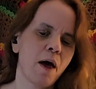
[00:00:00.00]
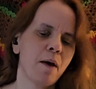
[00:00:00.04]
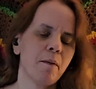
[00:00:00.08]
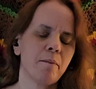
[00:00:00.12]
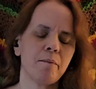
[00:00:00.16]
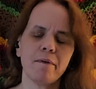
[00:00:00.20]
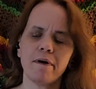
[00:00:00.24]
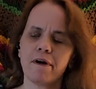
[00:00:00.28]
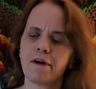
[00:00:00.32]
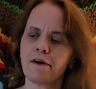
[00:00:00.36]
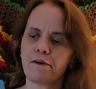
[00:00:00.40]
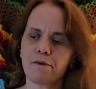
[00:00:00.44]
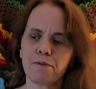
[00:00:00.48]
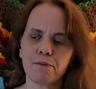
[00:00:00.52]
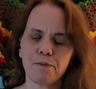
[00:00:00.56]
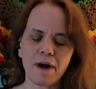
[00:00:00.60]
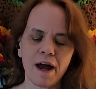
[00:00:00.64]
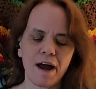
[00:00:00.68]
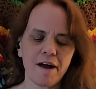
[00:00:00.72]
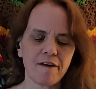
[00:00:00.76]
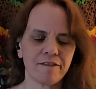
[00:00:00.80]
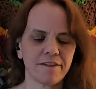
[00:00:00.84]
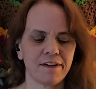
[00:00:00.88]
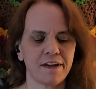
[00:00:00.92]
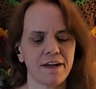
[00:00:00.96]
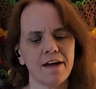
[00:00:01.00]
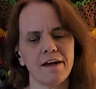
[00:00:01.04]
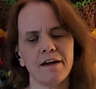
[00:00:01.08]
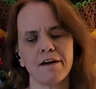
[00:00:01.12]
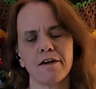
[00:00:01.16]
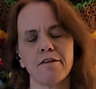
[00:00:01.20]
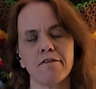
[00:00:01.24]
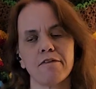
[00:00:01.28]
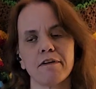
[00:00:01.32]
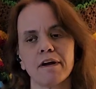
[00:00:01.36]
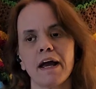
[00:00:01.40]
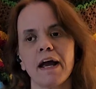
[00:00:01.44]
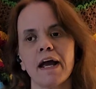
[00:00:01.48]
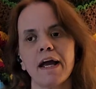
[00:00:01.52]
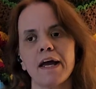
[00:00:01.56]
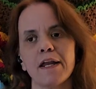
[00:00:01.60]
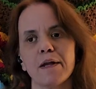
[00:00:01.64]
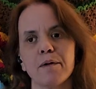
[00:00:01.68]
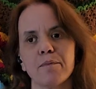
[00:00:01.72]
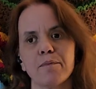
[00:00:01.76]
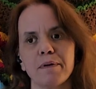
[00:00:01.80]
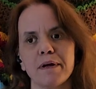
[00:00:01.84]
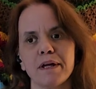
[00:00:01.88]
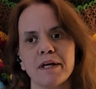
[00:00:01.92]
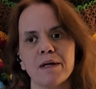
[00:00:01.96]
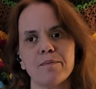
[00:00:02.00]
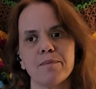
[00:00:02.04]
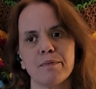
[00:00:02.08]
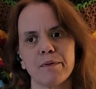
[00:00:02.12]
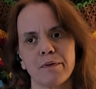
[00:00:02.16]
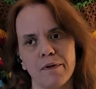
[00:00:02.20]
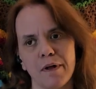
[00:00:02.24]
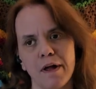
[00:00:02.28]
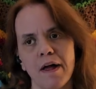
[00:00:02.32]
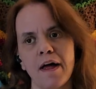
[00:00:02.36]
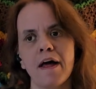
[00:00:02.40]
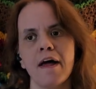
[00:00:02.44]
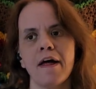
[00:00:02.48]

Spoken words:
my crafty and creative people.